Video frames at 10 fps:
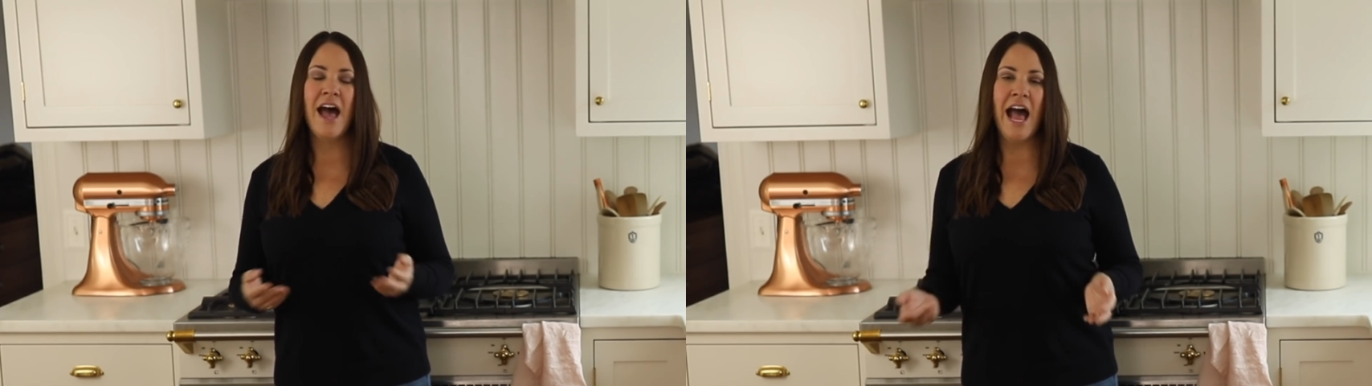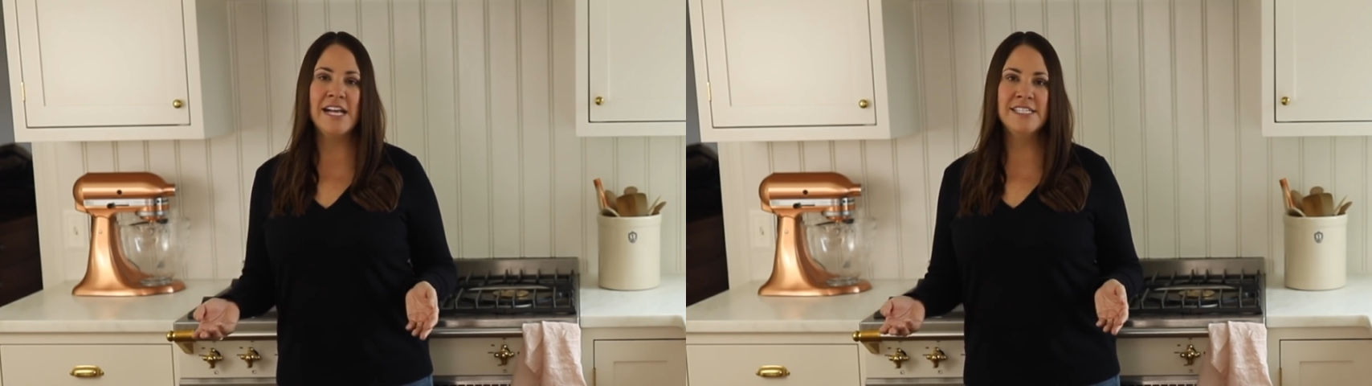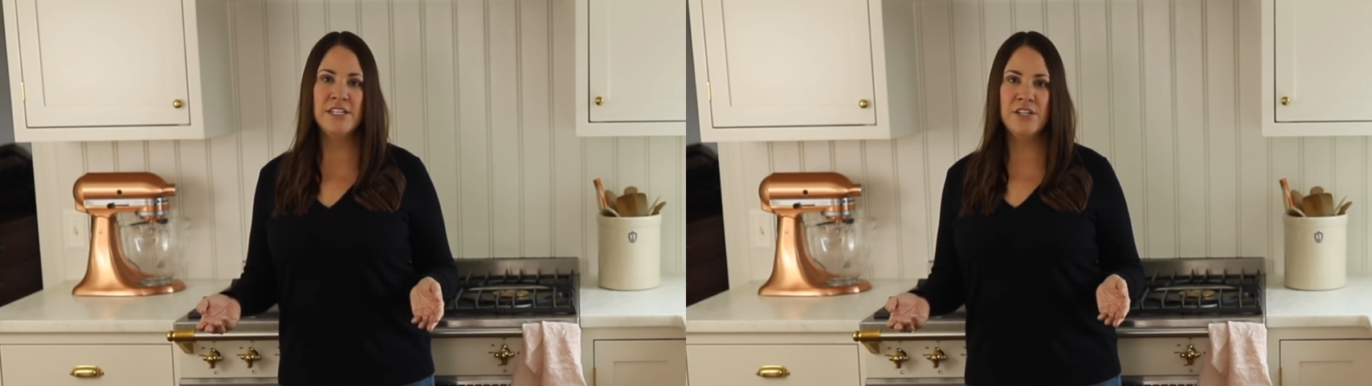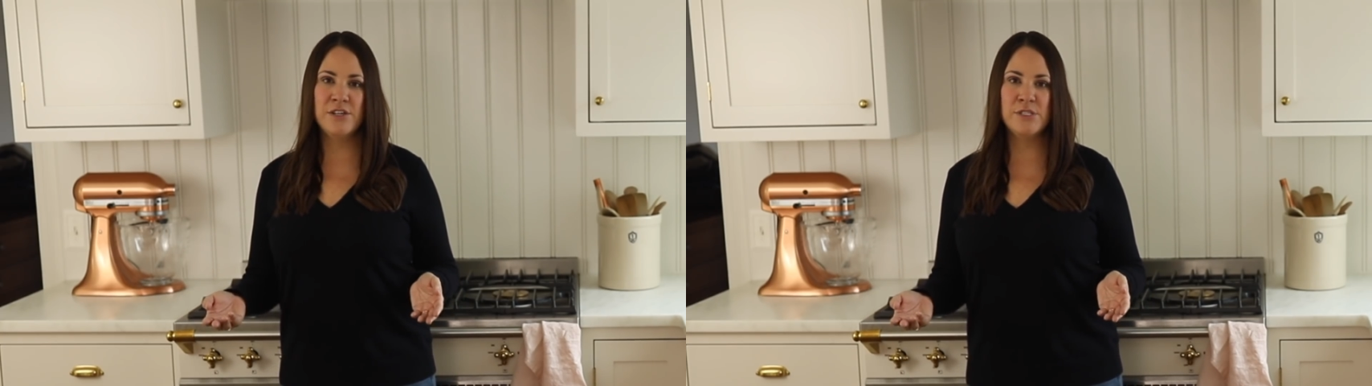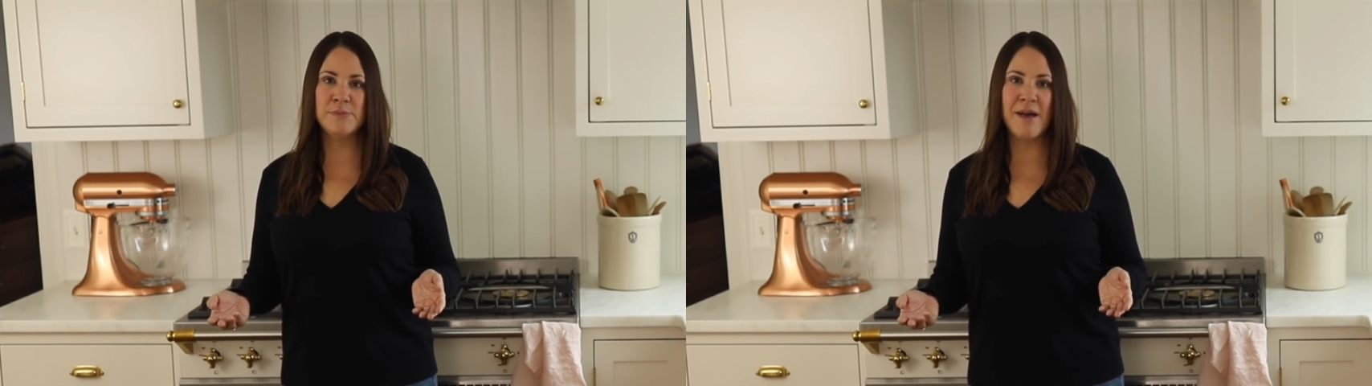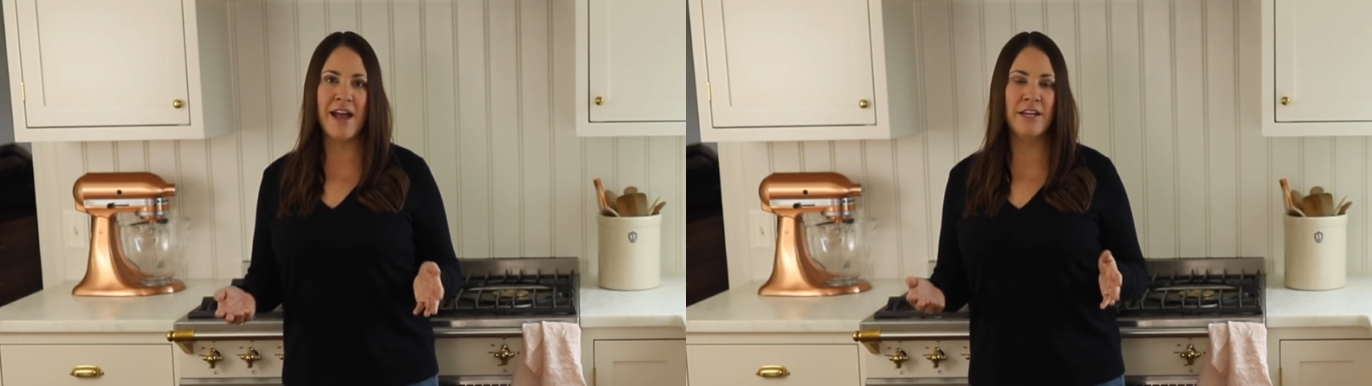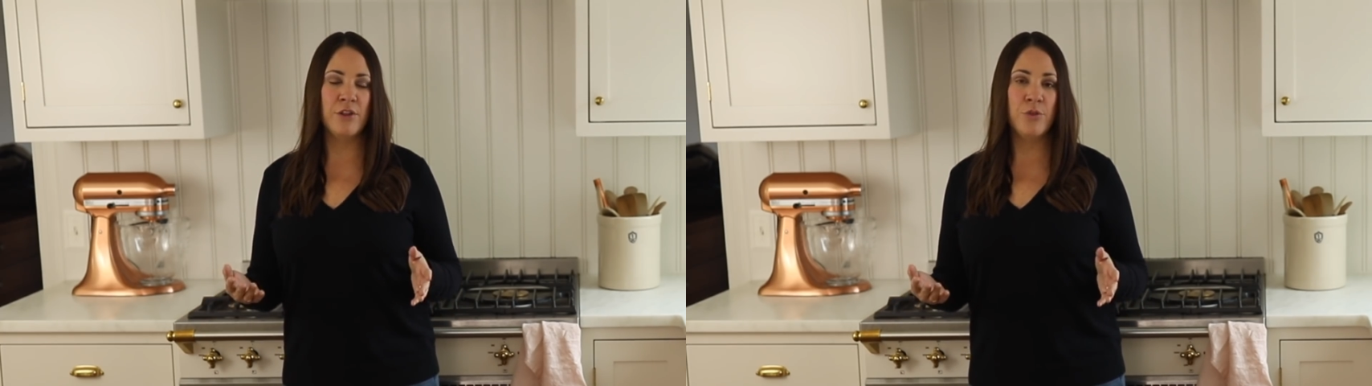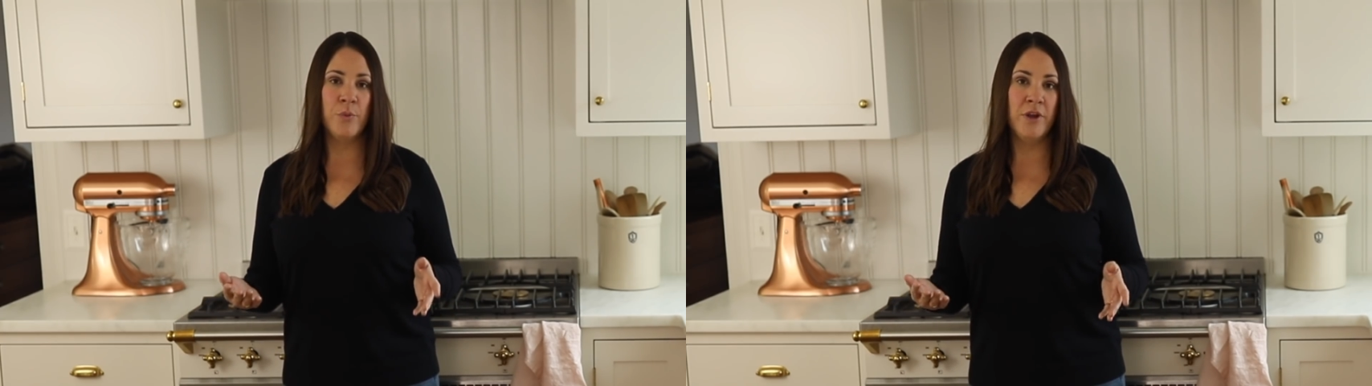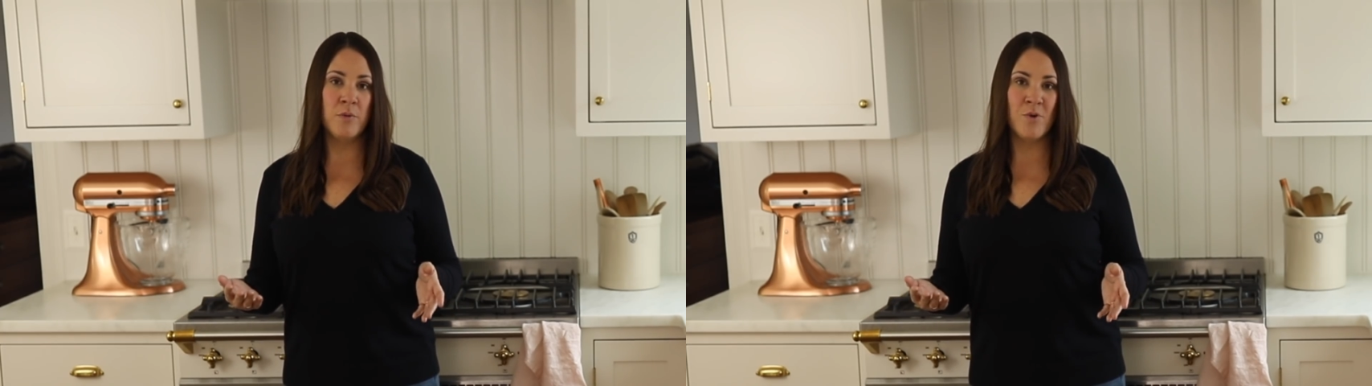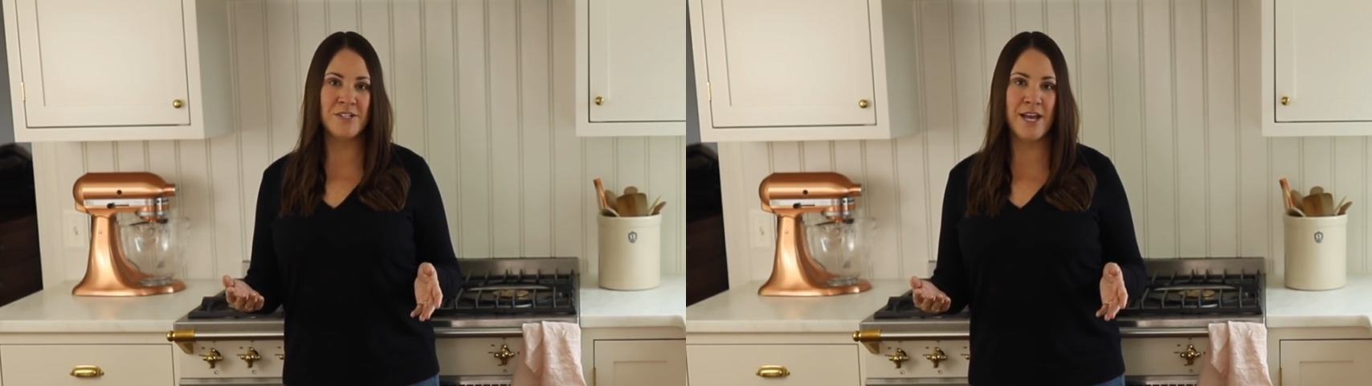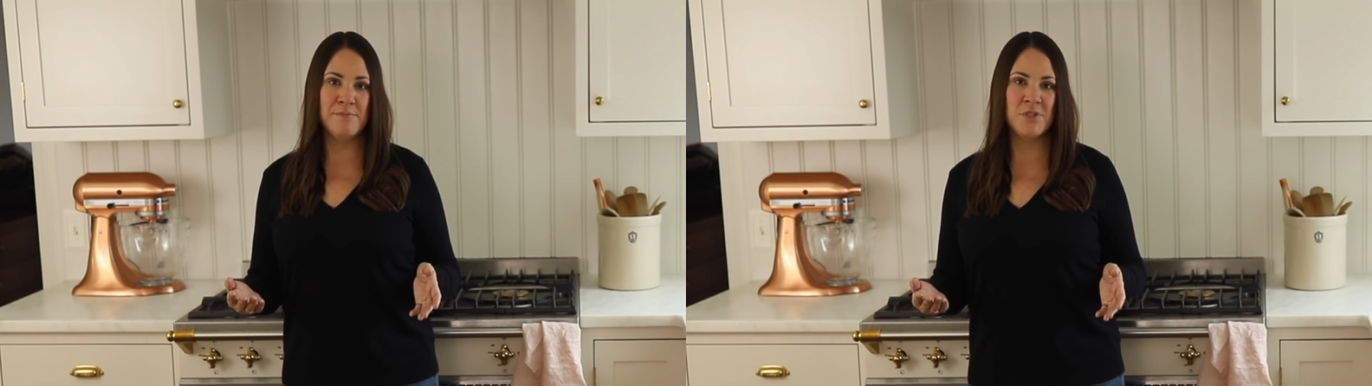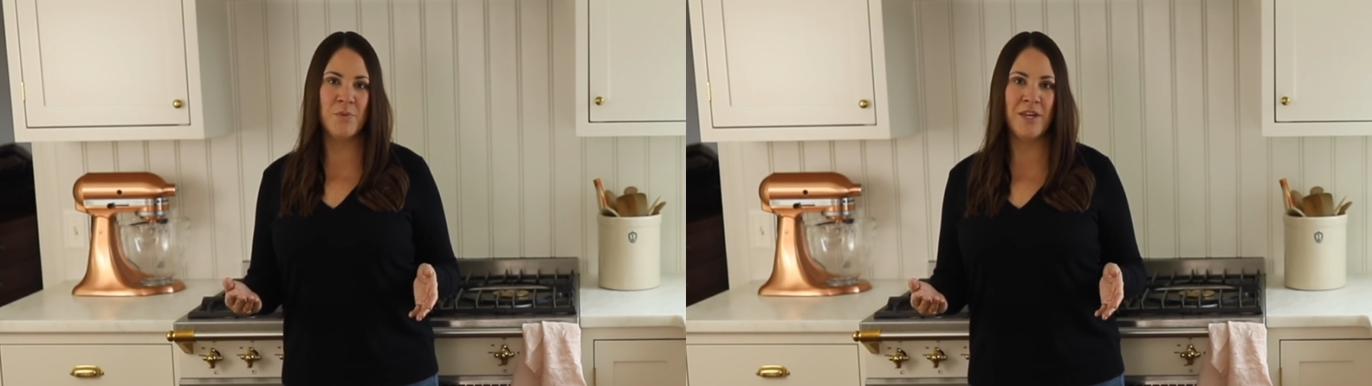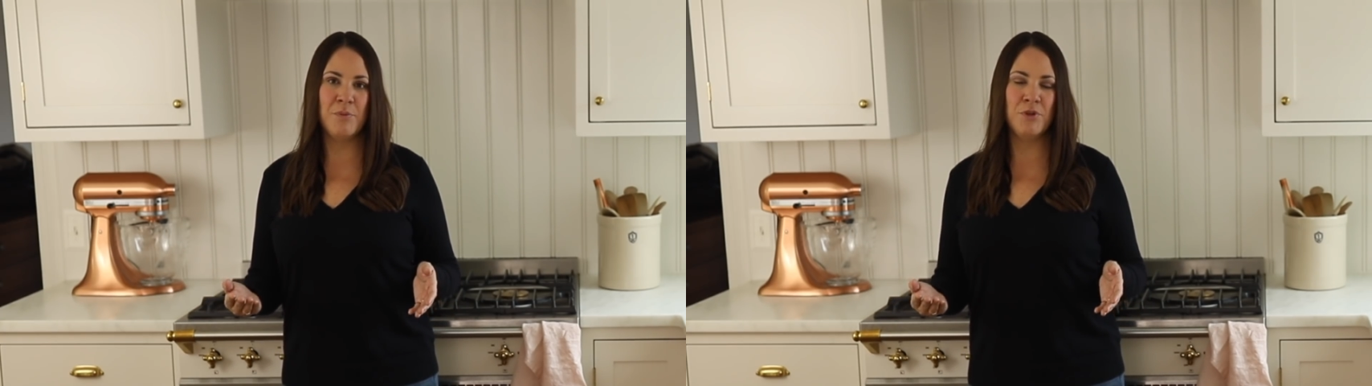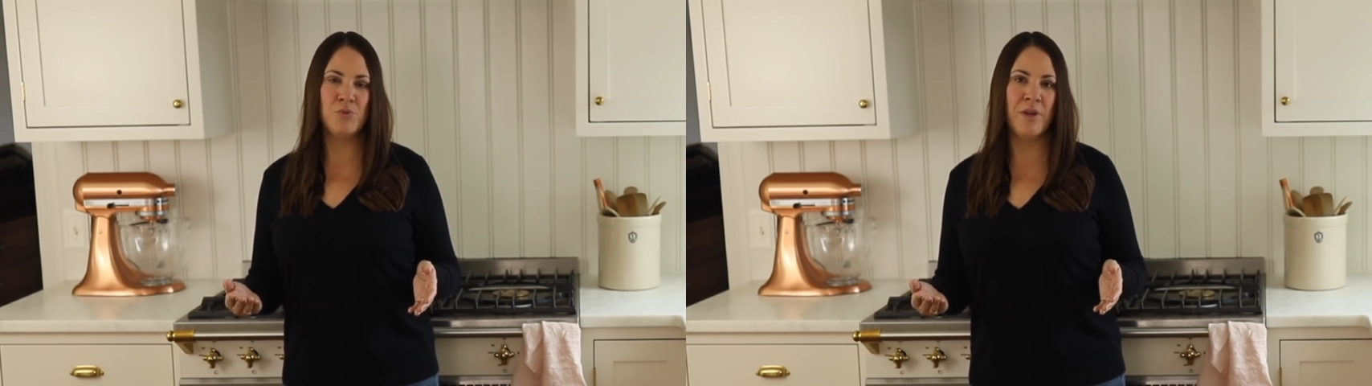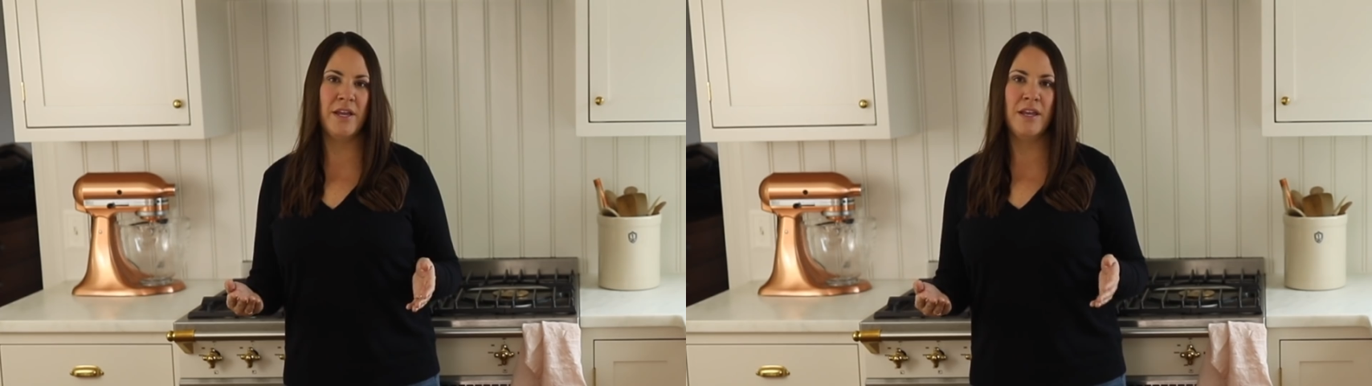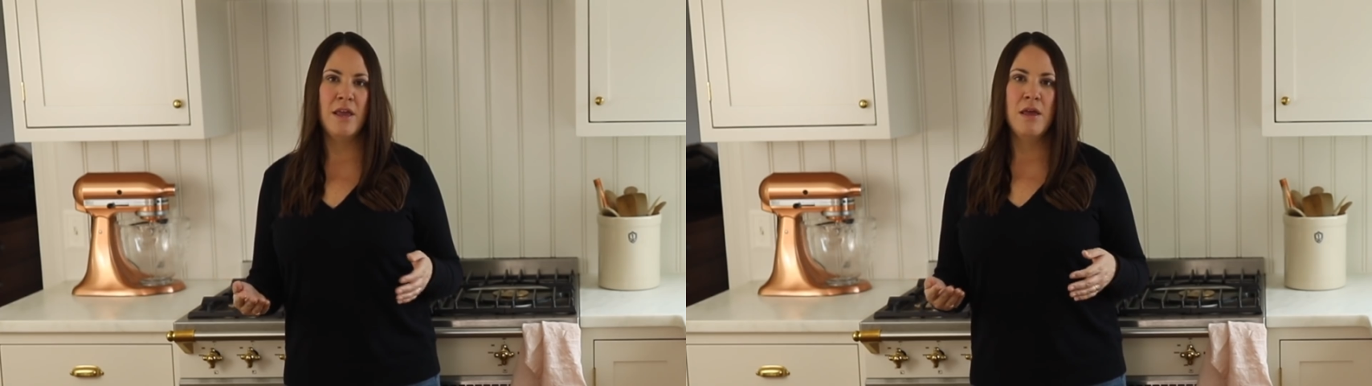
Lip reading: I tend to use mine 3 or more times a week between